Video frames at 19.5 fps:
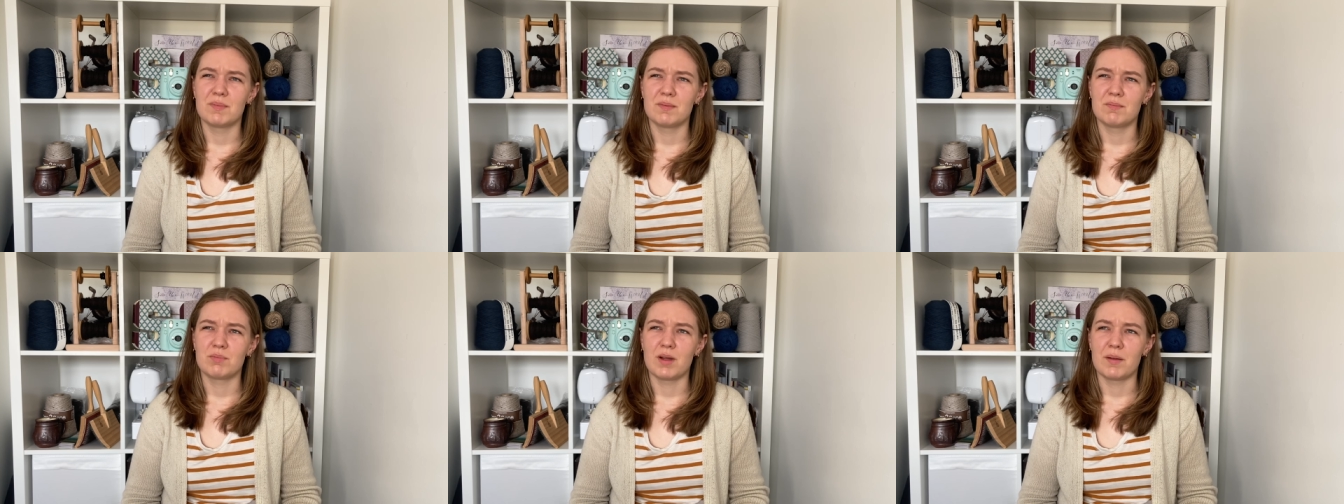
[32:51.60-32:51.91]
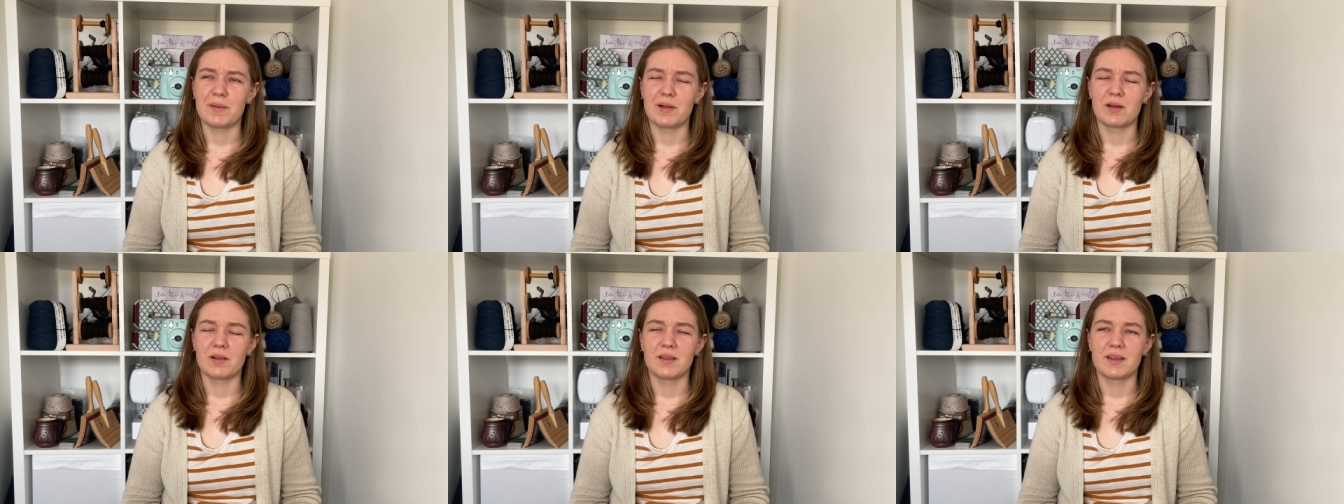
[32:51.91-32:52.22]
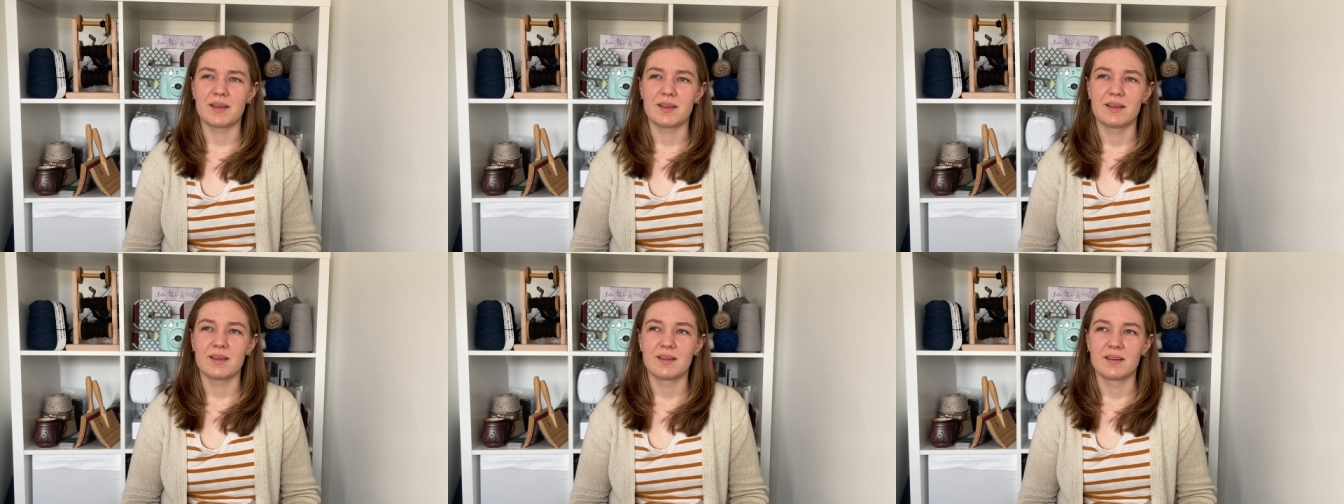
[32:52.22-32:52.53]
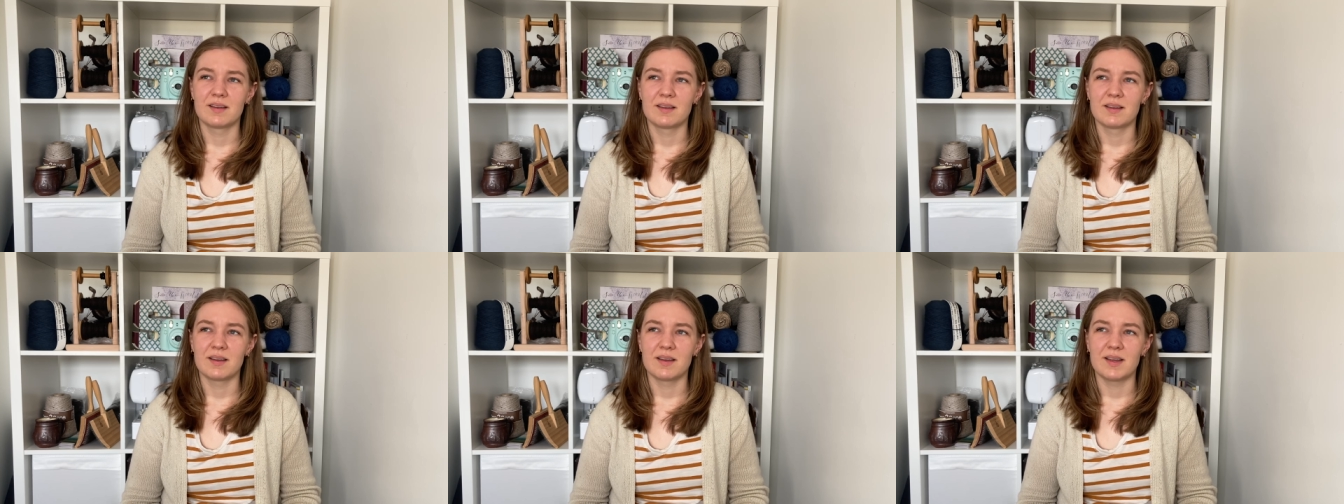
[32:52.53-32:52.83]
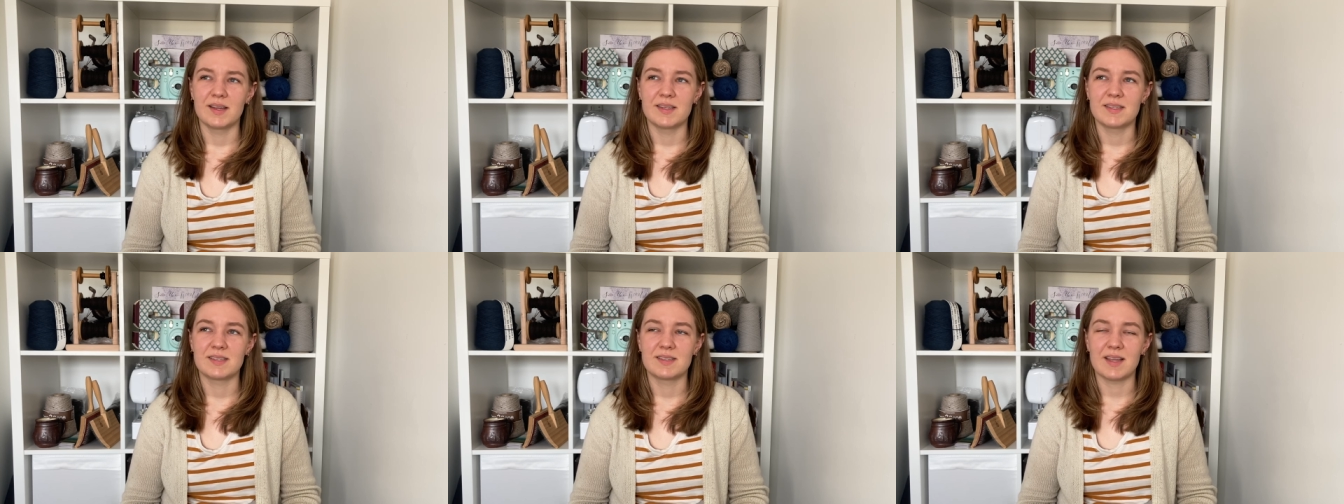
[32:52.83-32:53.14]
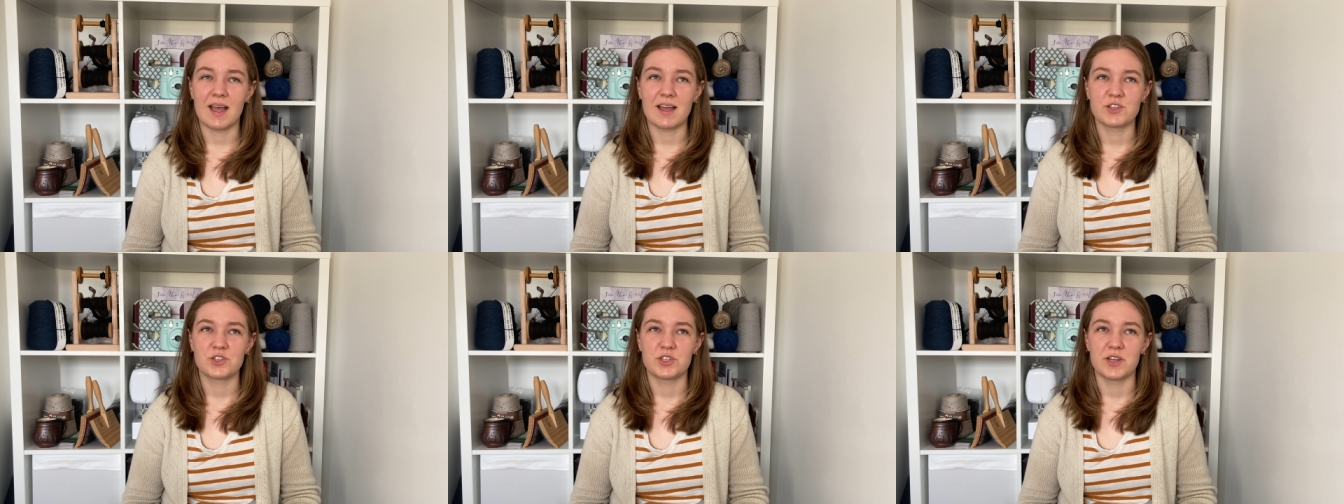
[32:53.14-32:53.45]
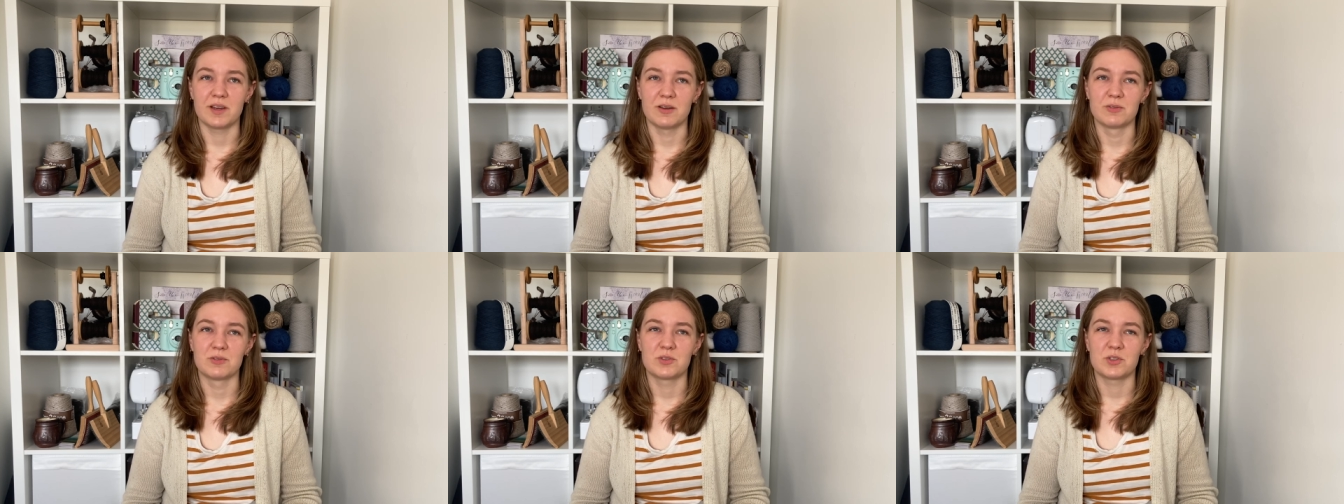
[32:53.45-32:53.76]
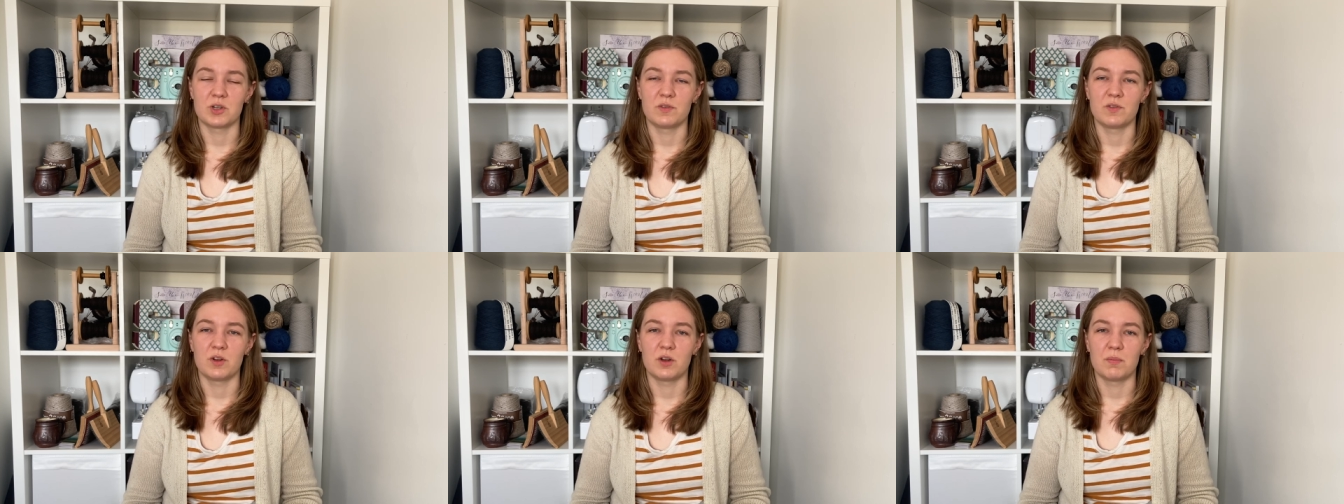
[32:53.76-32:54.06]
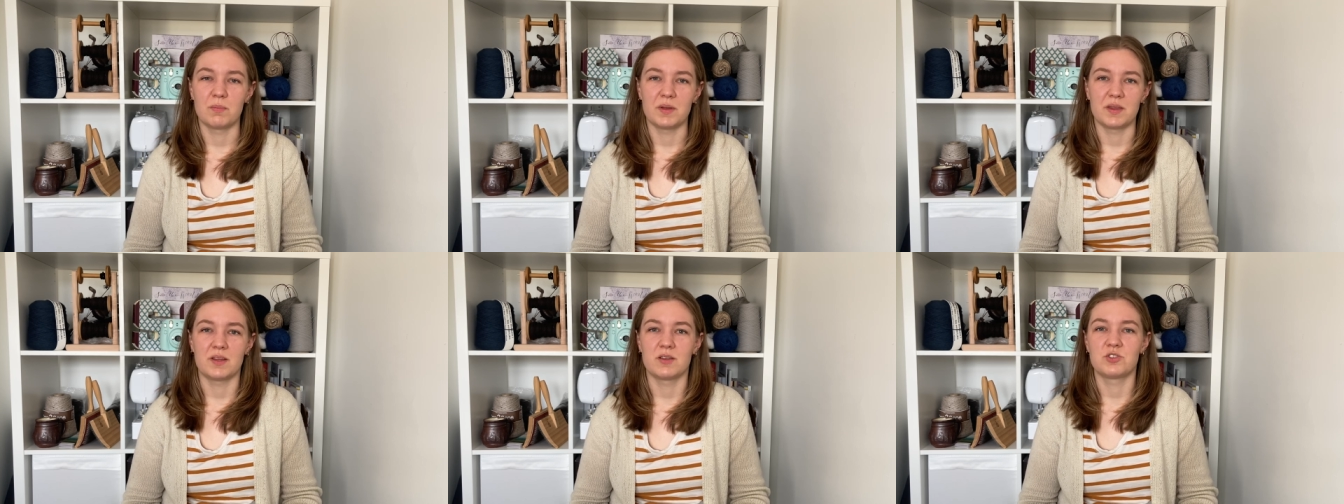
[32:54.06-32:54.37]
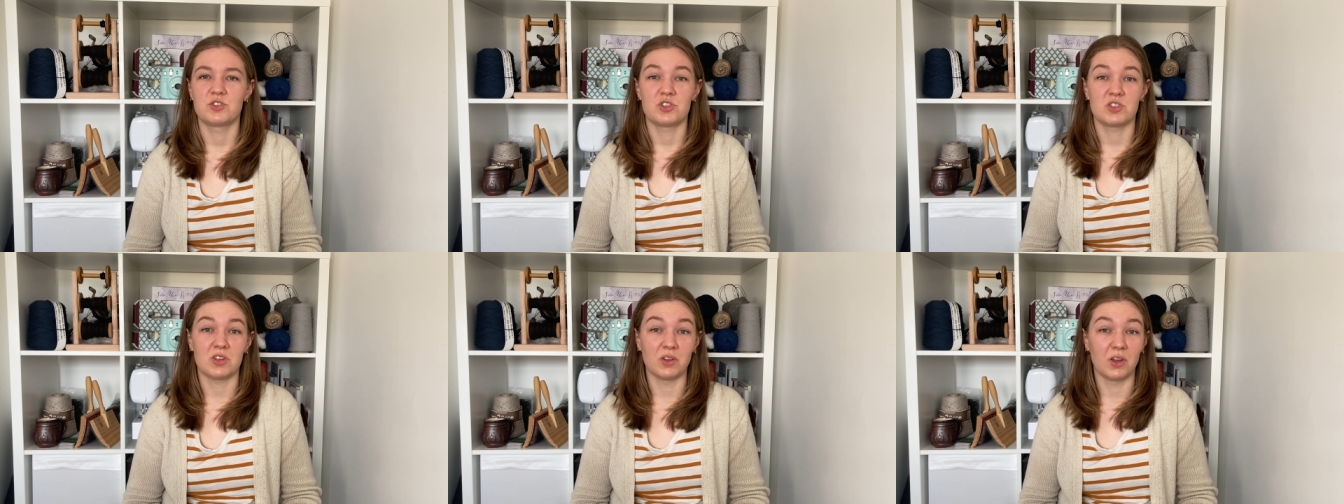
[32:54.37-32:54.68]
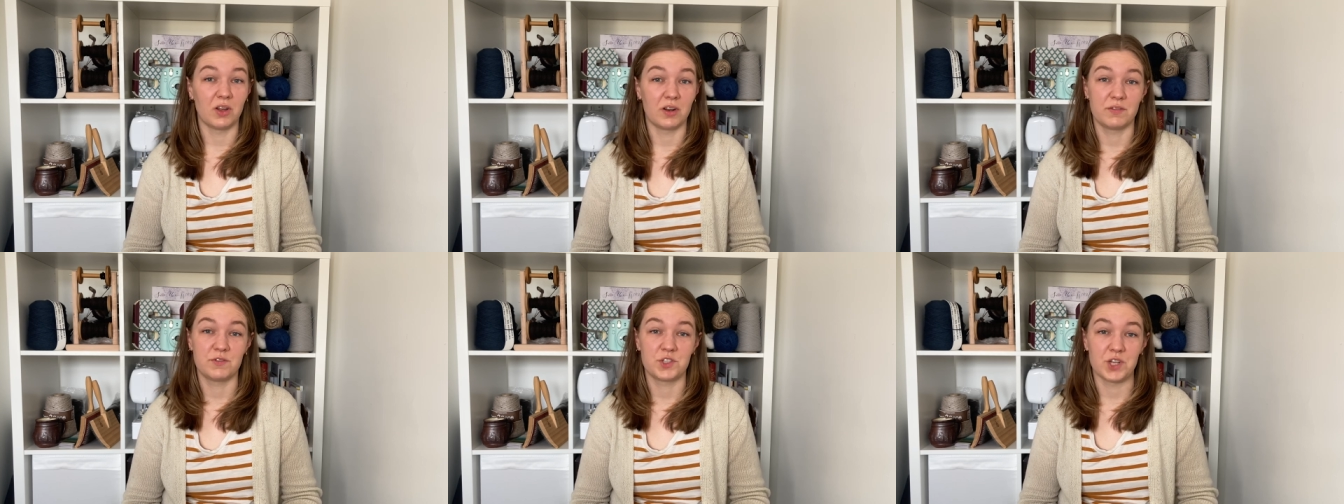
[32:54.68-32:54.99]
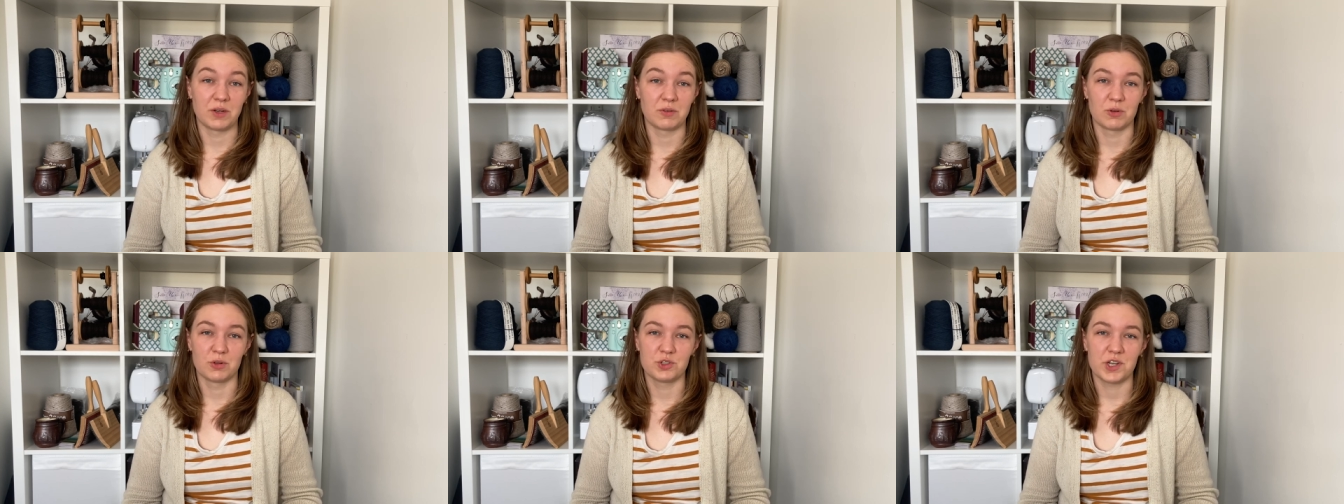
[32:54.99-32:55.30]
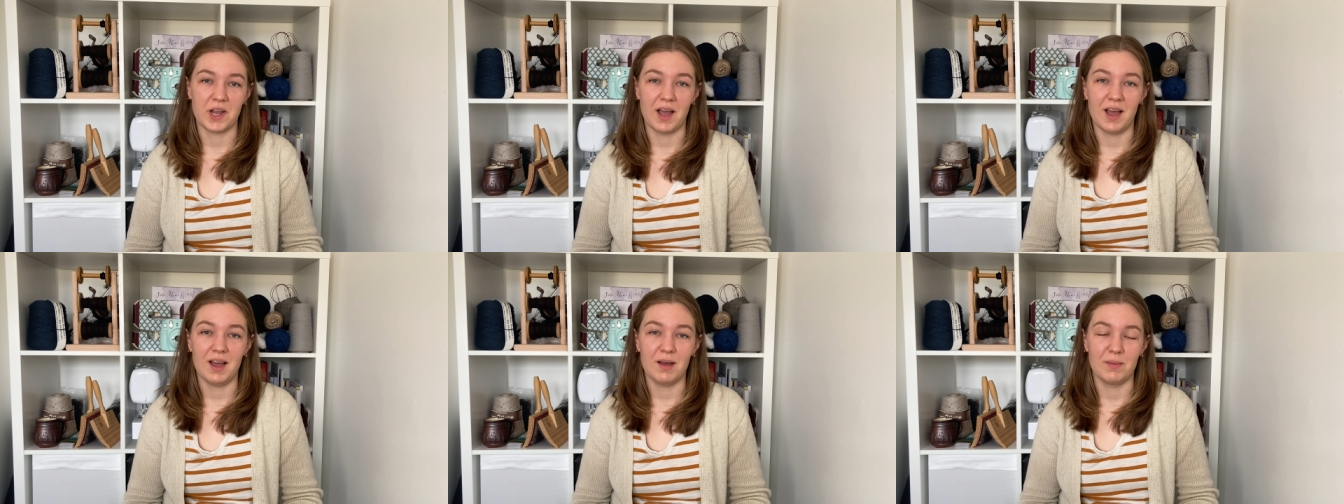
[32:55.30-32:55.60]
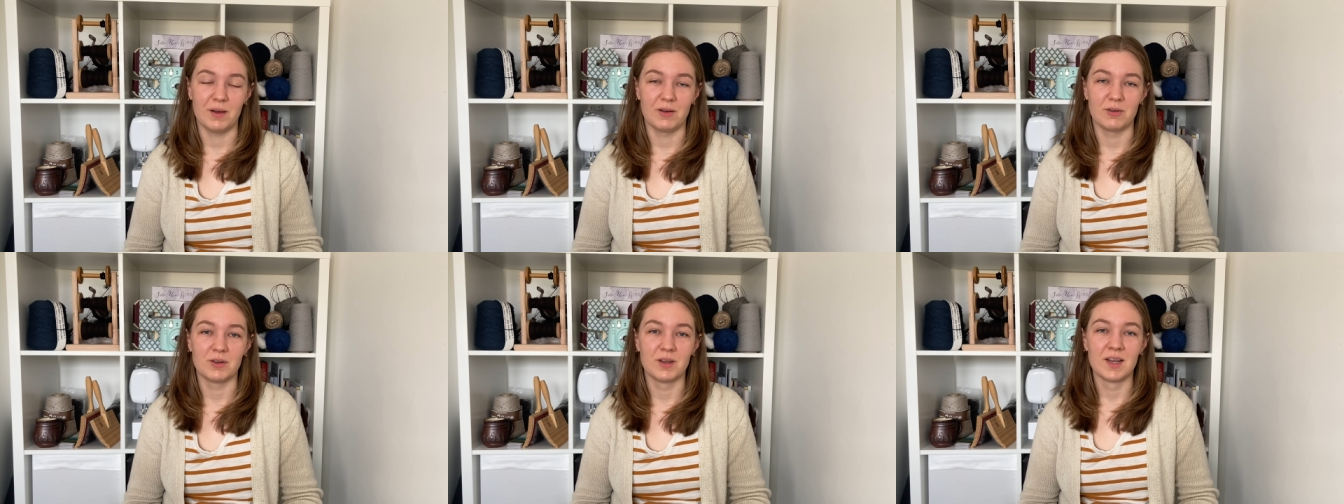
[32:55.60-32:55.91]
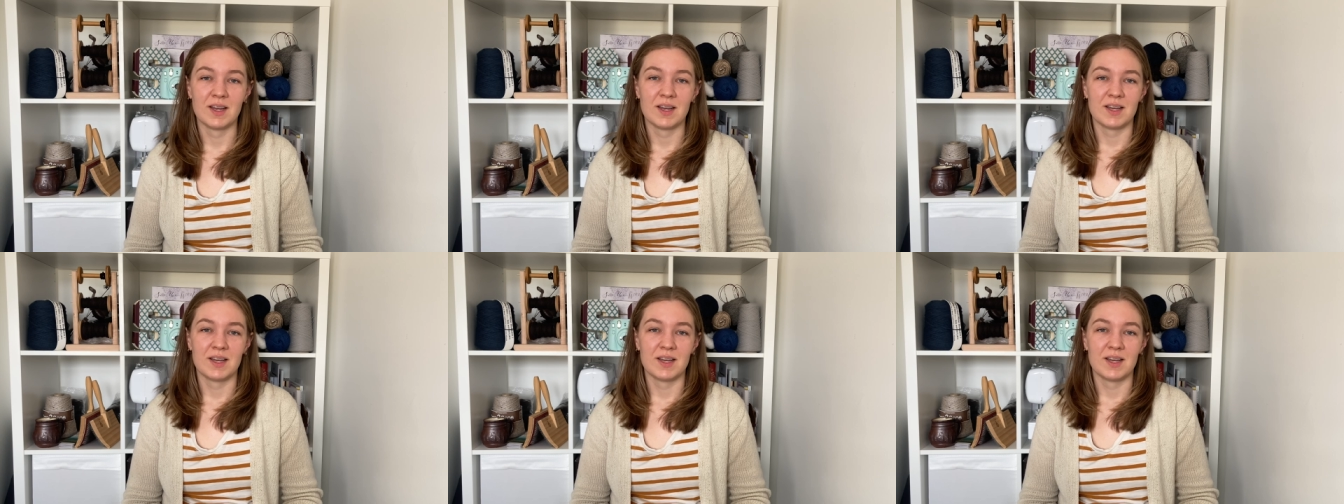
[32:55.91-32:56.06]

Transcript: primarily a stash down server, but there's just a lot of general chat about